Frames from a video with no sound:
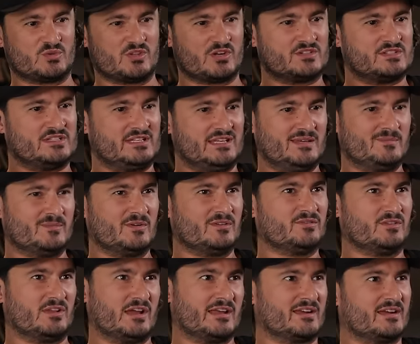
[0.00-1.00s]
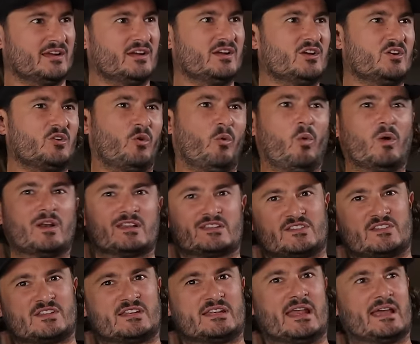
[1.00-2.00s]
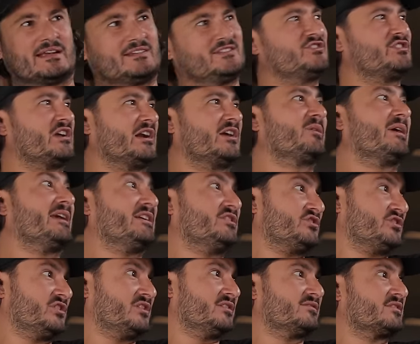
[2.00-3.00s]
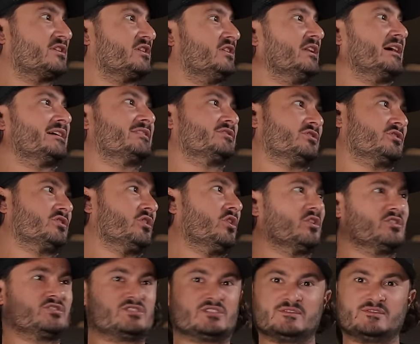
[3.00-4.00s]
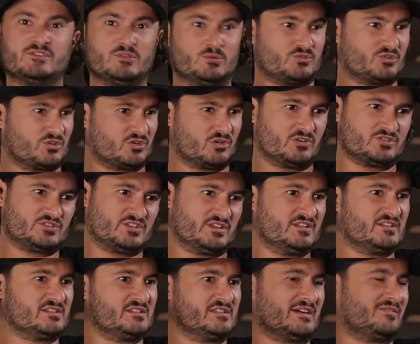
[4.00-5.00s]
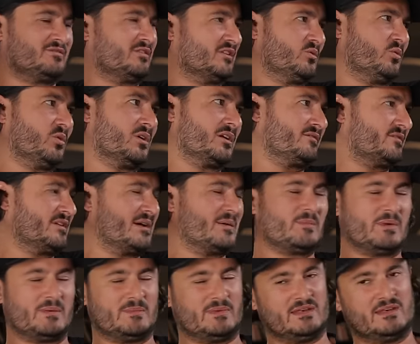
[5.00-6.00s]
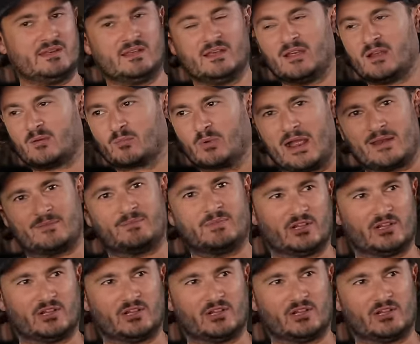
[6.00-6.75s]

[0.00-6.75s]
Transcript: with our team of like, what is the next generation of collector cars and future cars? And this is definitely one of them. I mean, Pratt &